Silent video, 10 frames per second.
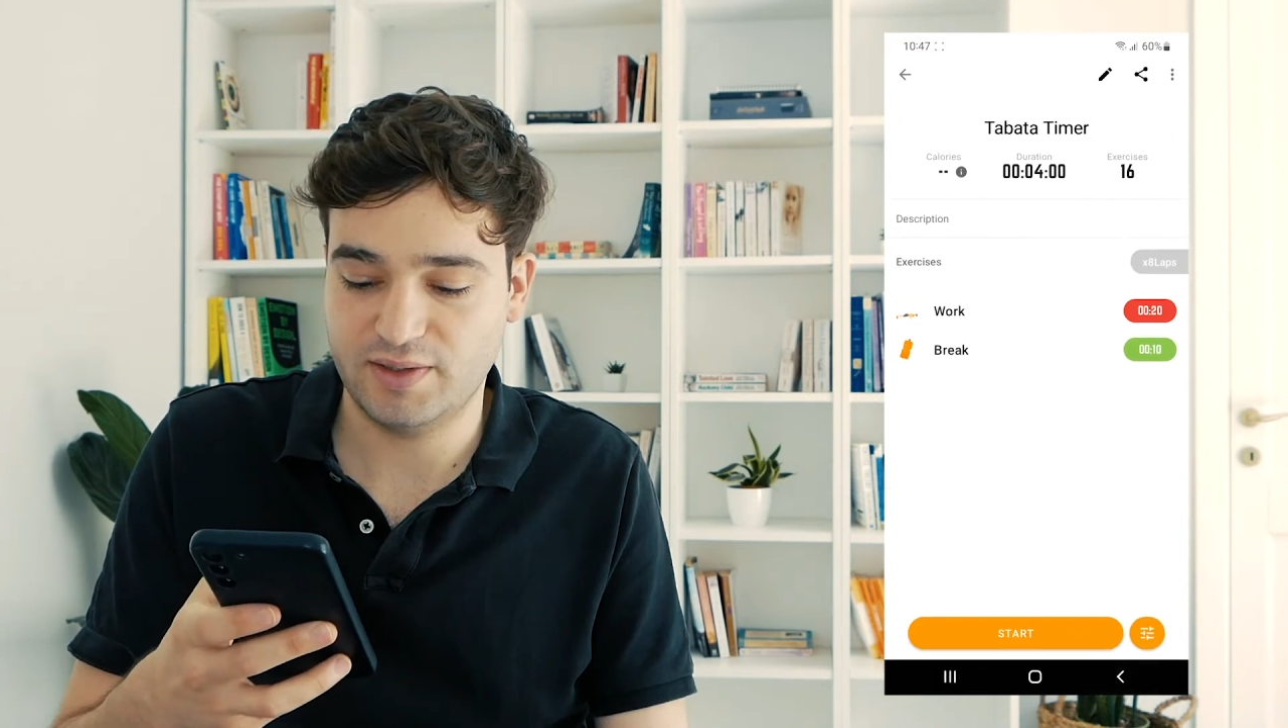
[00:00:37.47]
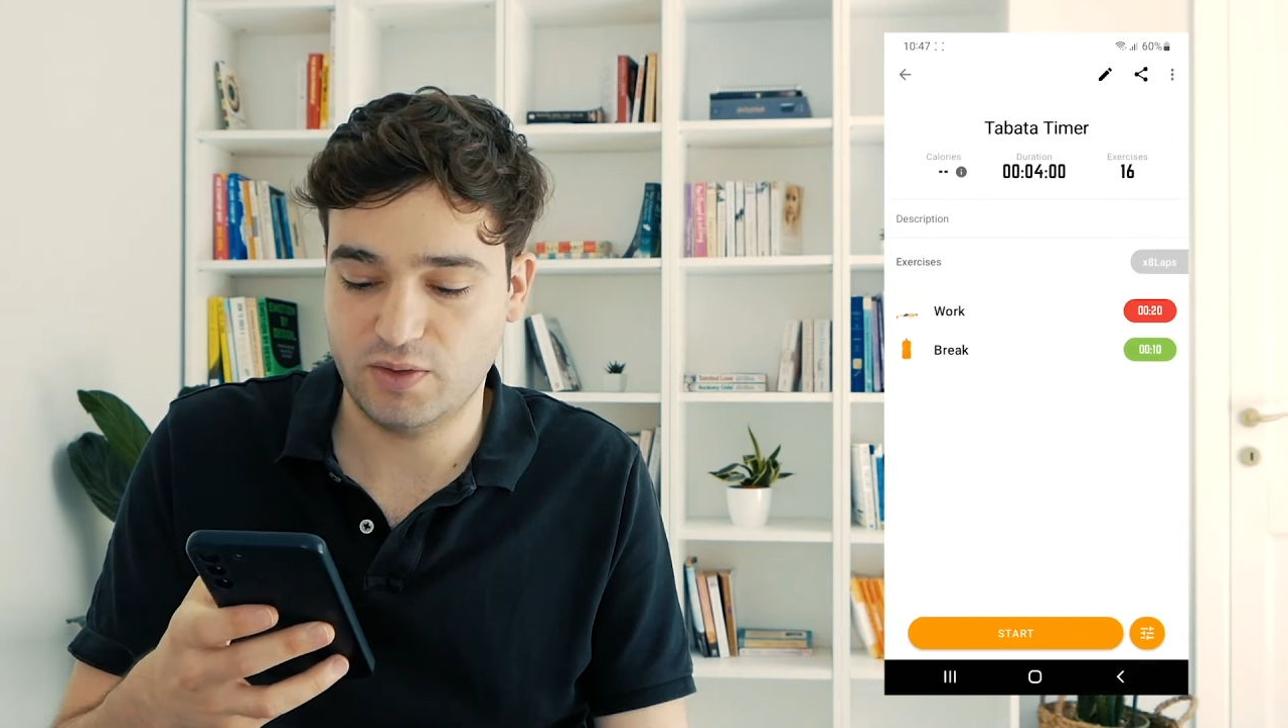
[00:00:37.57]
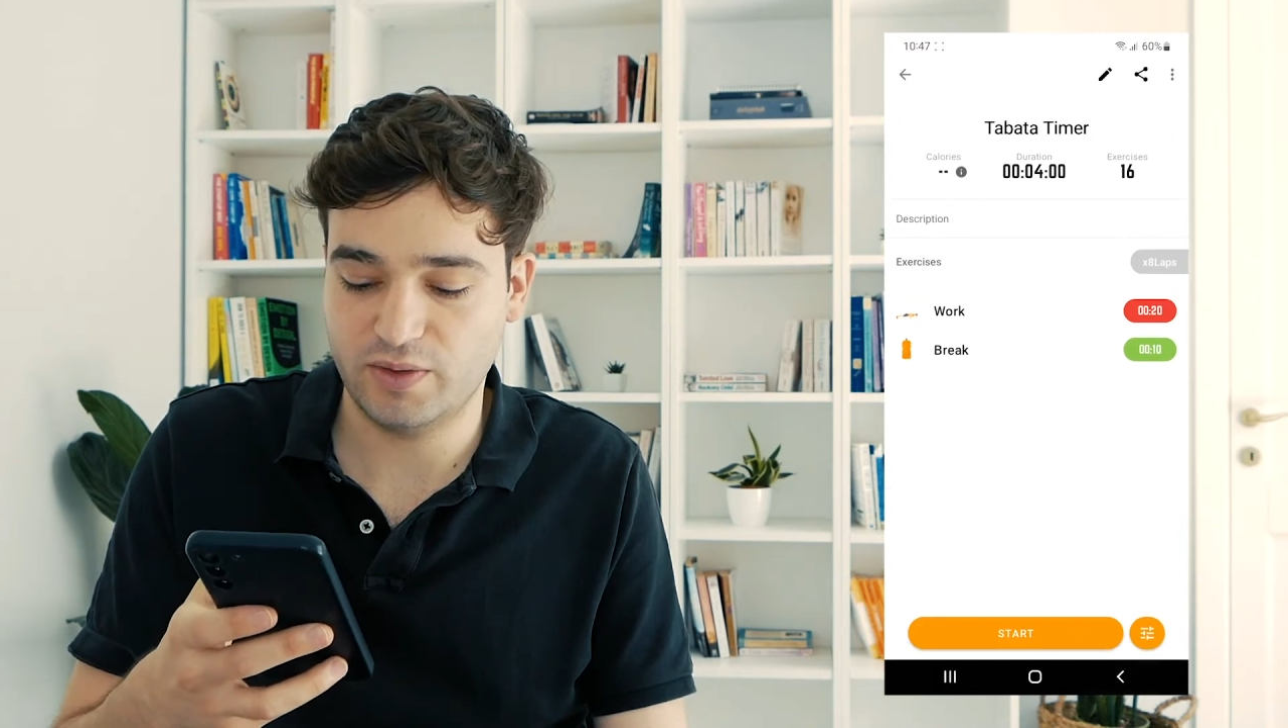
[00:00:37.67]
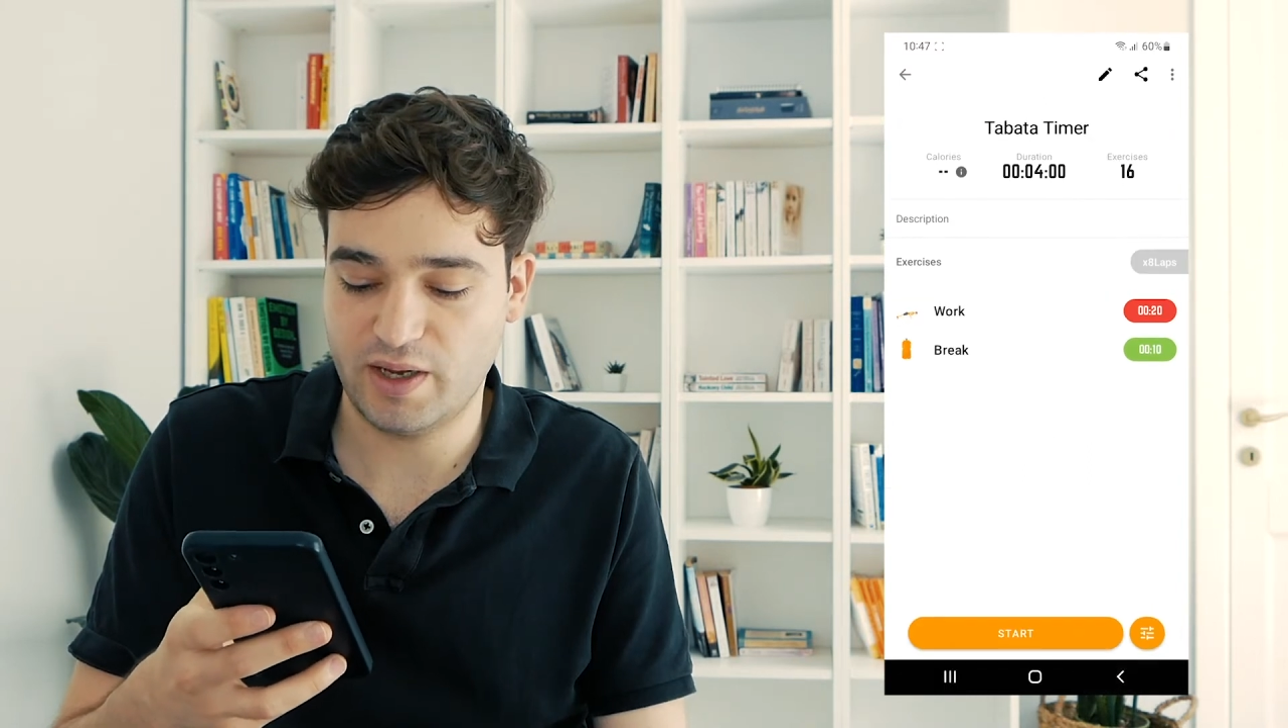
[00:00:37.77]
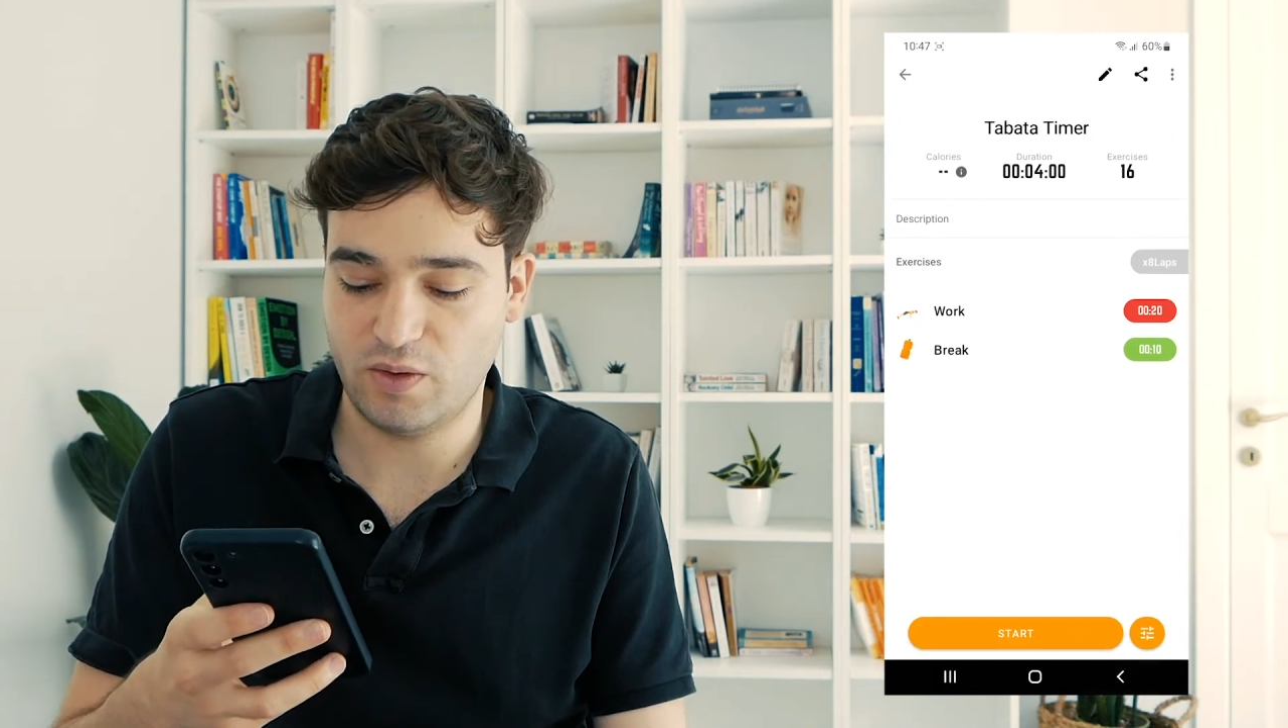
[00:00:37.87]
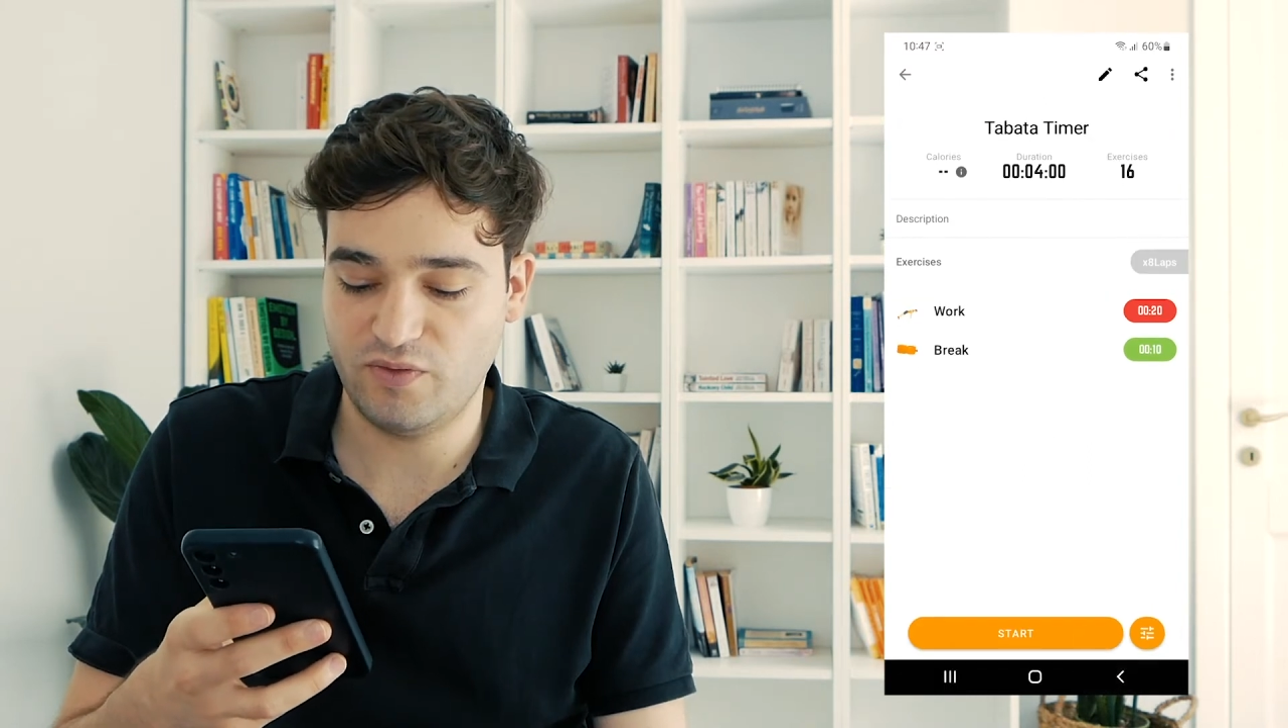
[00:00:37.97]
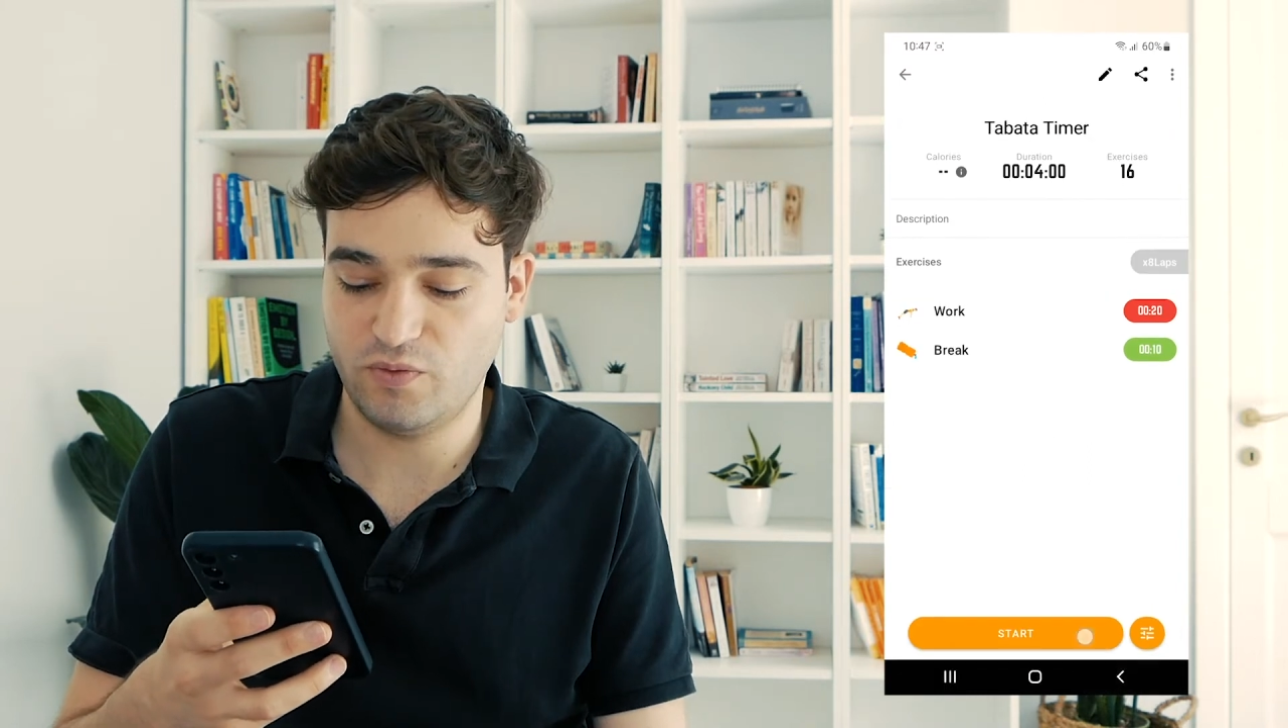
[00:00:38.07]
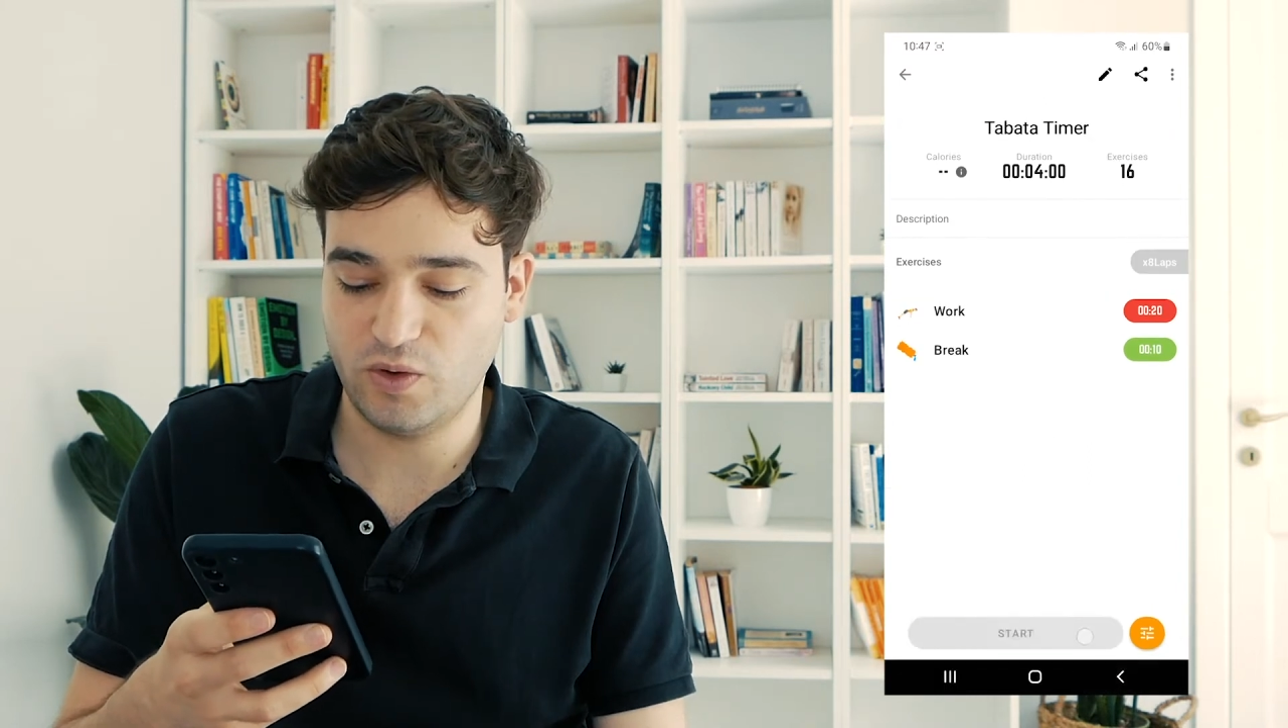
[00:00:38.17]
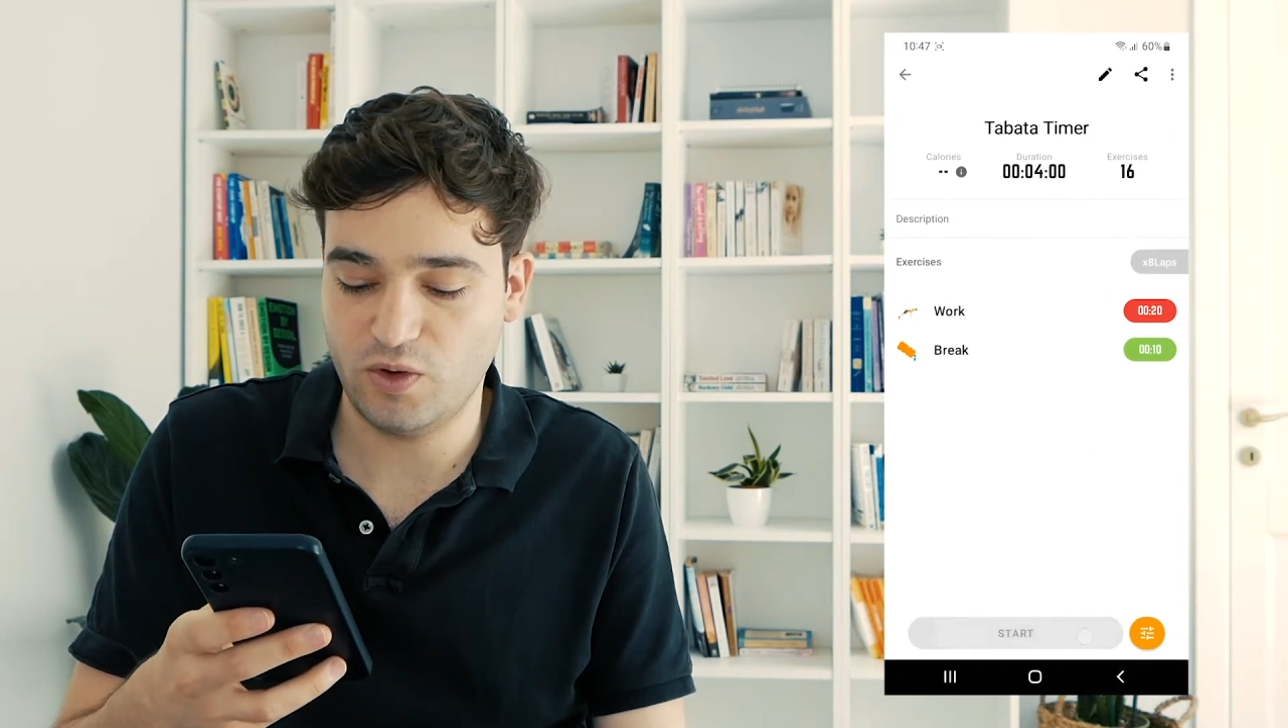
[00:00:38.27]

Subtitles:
So now if we